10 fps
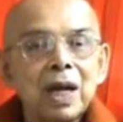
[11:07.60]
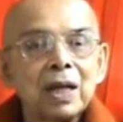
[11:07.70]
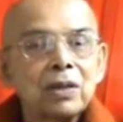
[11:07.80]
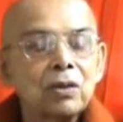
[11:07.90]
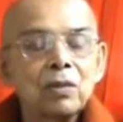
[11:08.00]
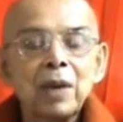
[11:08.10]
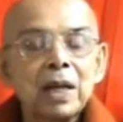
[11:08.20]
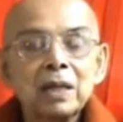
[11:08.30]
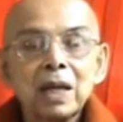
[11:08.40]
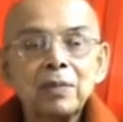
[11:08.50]
And your
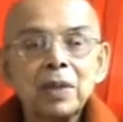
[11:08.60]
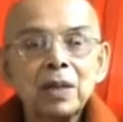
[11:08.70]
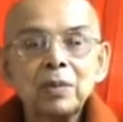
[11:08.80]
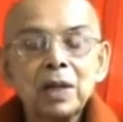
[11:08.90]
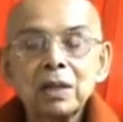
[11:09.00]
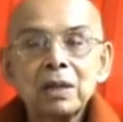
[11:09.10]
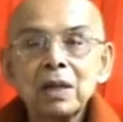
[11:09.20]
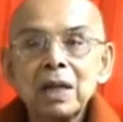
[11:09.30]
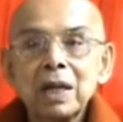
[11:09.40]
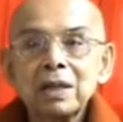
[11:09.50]
mind can be liberated
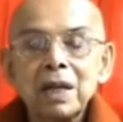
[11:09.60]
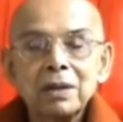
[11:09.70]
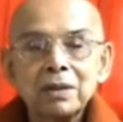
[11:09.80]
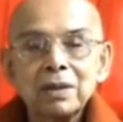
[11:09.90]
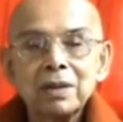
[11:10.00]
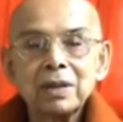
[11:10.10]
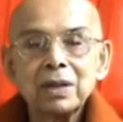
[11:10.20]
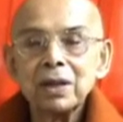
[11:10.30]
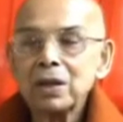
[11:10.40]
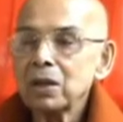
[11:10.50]
like that.
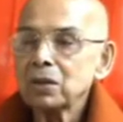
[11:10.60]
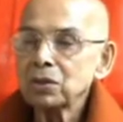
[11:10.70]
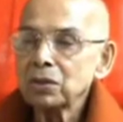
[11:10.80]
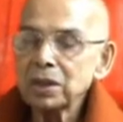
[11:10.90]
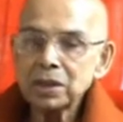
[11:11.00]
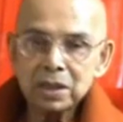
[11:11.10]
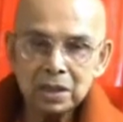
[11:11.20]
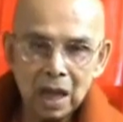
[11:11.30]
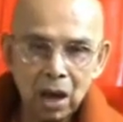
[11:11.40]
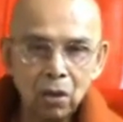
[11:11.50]
So this
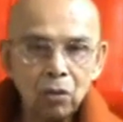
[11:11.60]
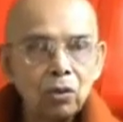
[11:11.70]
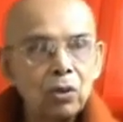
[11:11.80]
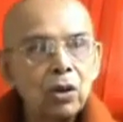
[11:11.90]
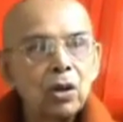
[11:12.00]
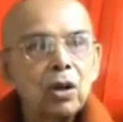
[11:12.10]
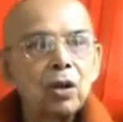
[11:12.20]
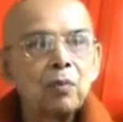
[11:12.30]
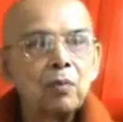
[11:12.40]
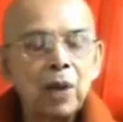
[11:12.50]
is how,
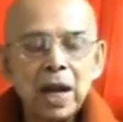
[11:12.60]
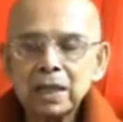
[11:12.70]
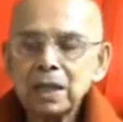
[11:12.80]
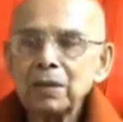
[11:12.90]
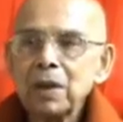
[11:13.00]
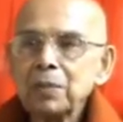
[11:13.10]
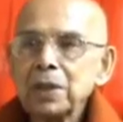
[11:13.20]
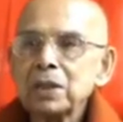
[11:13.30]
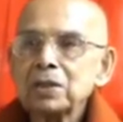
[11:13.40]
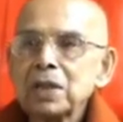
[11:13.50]
by
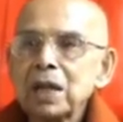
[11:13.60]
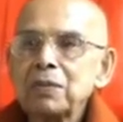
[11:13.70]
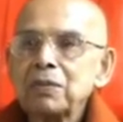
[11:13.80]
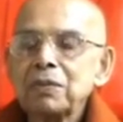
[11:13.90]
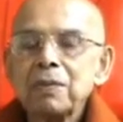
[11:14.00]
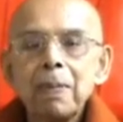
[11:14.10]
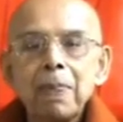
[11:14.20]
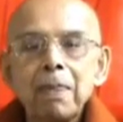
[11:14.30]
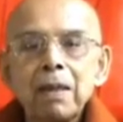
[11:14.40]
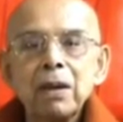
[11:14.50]
developing
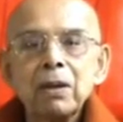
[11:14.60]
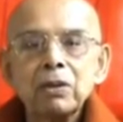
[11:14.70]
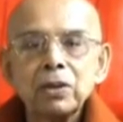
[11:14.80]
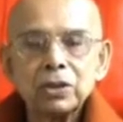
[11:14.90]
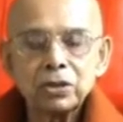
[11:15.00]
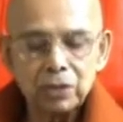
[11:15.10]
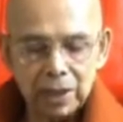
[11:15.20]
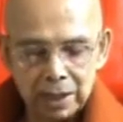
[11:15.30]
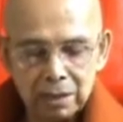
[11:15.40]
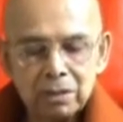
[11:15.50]

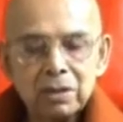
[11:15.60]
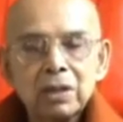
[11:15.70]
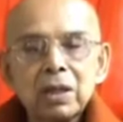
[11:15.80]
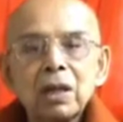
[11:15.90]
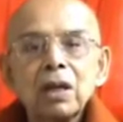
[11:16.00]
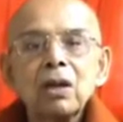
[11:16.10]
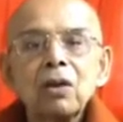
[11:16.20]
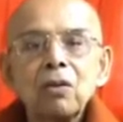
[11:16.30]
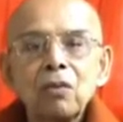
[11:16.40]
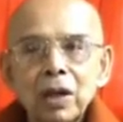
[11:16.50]
self-restraint,
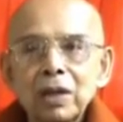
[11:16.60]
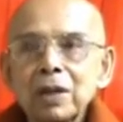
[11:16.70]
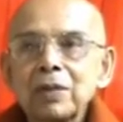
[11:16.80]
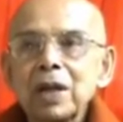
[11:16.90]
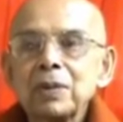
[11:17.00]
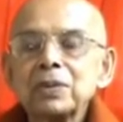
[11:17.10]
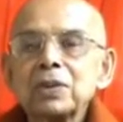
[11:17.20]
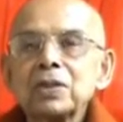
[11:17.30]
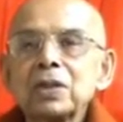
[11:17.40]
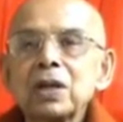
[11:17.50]
one
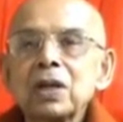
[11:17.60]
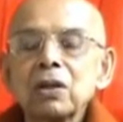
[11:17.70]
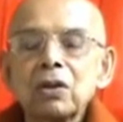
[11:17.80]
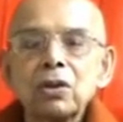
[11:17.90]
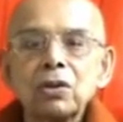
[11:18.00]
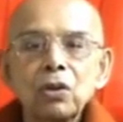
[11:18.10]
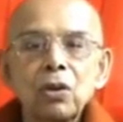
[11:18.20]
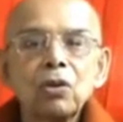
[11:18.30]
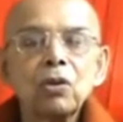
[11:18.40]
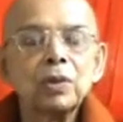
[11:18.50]
develops
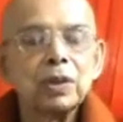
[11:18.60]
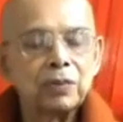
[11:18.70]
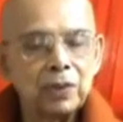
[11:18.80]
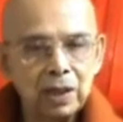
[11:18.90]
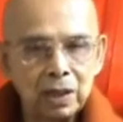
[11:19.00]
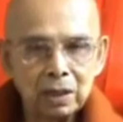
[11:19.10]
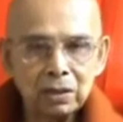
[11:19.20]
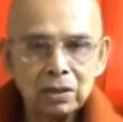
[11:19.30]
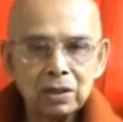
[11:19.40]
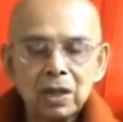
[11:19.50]
control over the
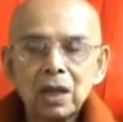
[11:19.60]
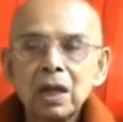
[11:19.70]
feelings,